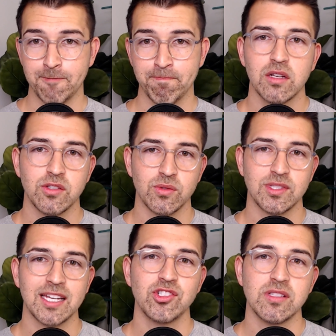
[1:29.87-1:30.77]
So
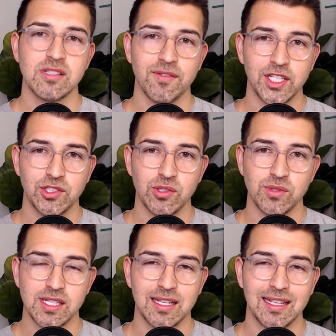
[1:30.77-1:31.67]
Section
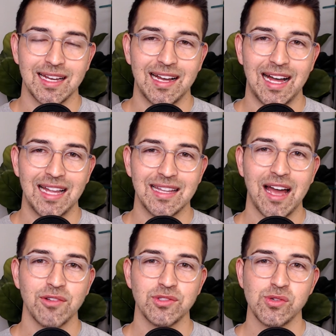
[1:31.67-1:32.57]
72T
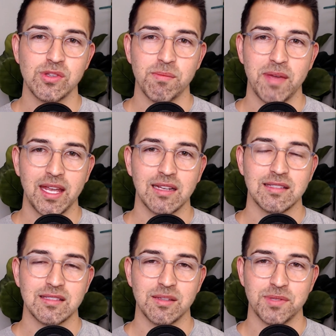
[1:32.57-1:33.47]
allows you to make
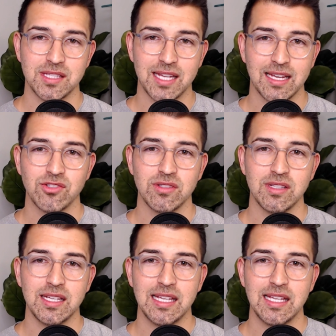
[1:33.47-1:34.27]
substantially